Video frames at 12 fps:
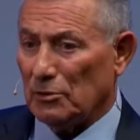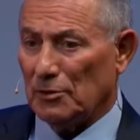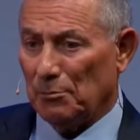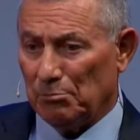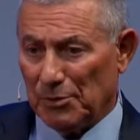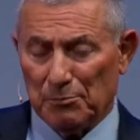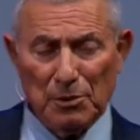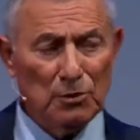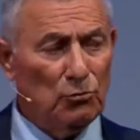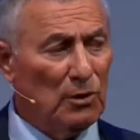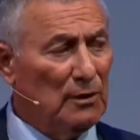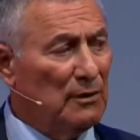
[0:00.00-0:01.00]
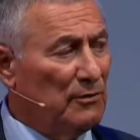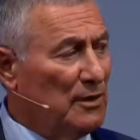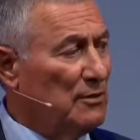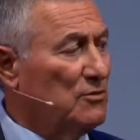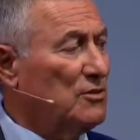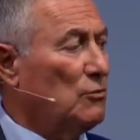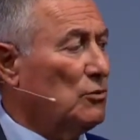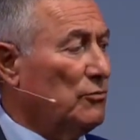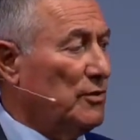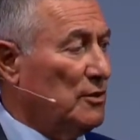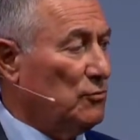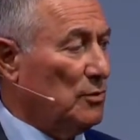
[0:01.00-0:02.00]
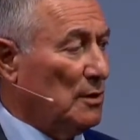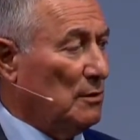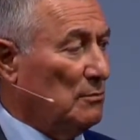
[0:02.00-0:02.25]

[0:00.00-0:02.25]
the people who are living in south of Israel.